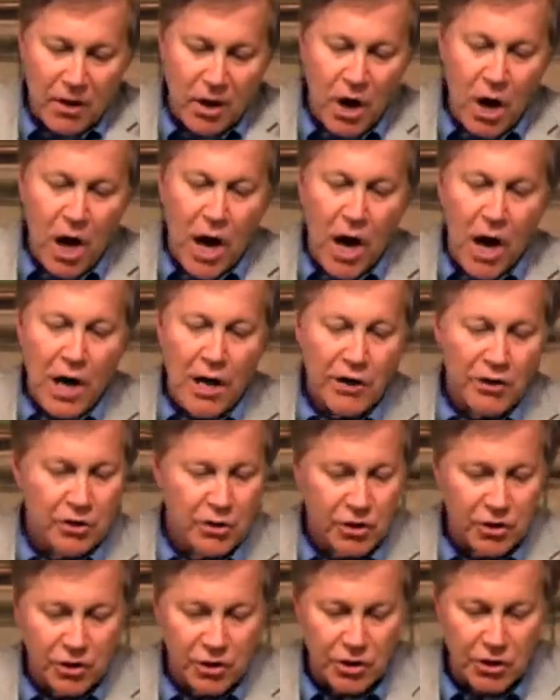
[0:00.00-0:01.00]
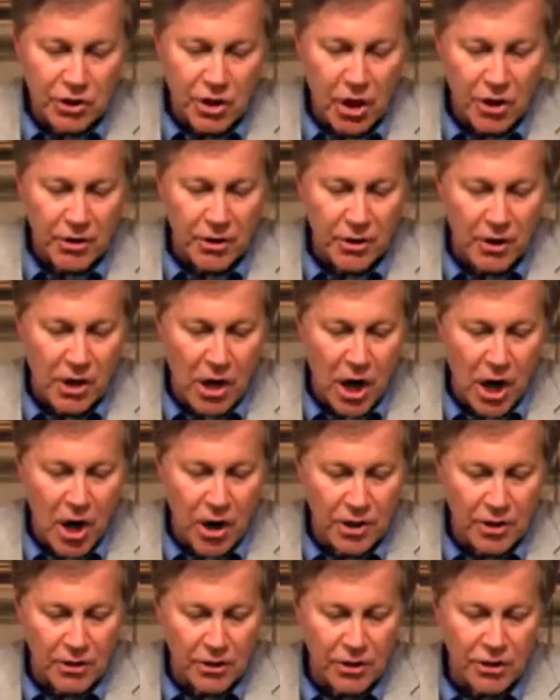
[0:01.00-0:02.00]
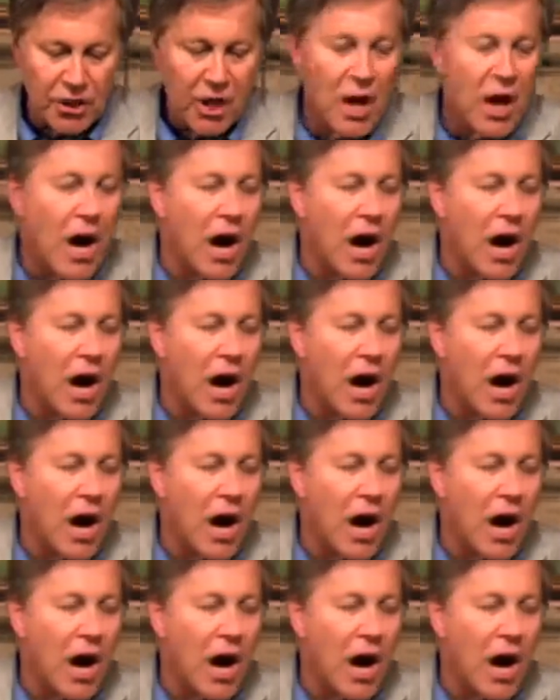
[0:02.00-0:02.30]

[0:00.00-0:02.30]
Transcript: lawns and sunken gardens,